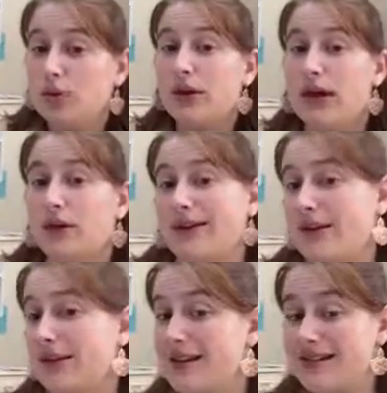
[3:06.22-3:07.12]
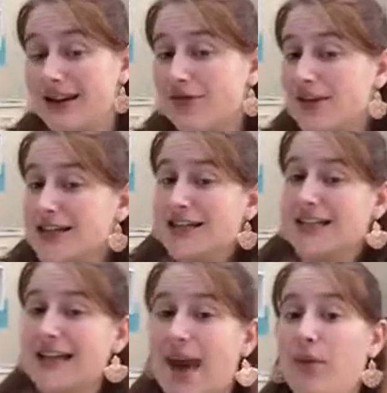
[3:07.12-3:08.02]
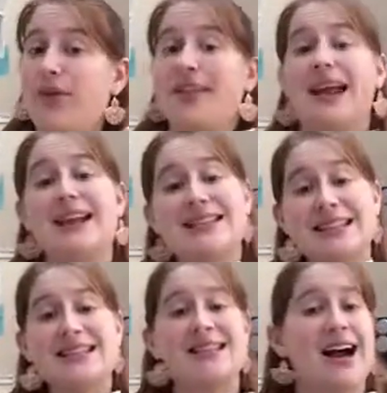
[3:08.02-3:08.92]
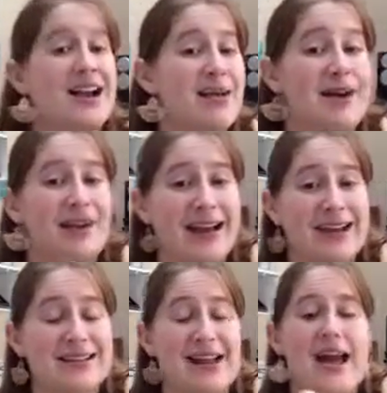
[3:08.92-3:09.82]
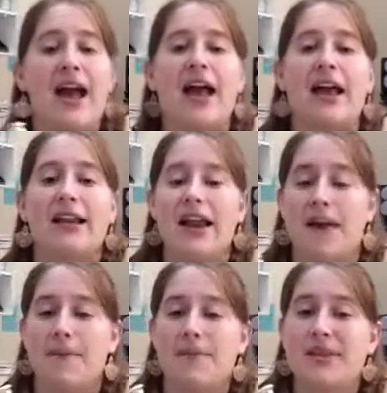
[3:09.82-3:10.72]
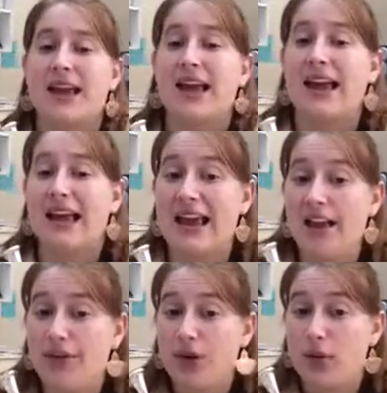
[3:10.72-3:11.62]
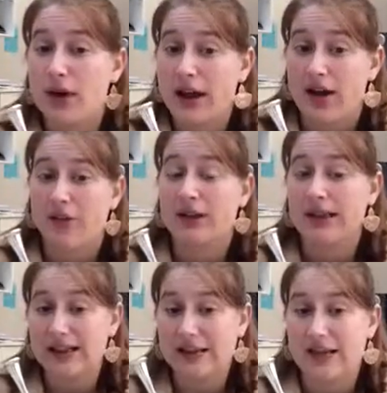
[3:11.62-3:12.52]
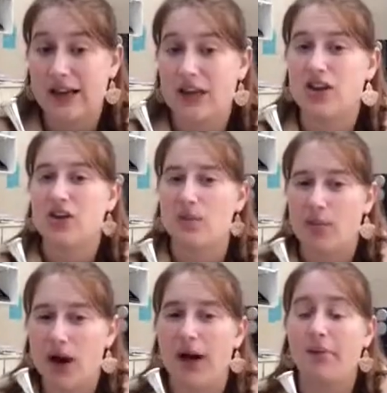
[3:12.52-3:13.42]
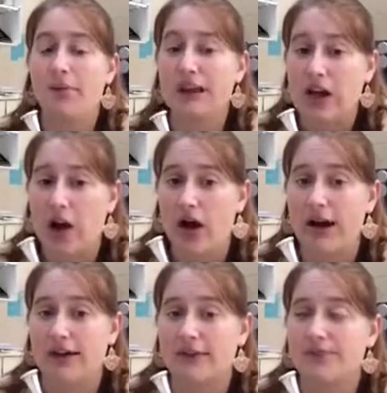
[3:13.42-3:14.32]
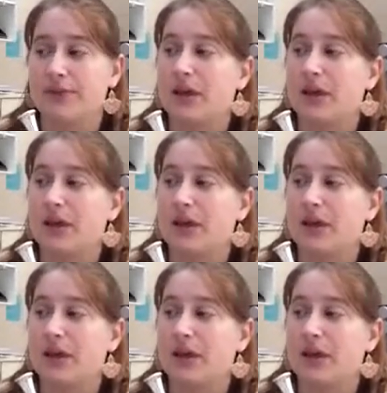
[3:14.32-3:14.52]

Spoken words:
There was something different in that one that I didn't talk about yet. Now, if you were carefully listening, you probably caught it.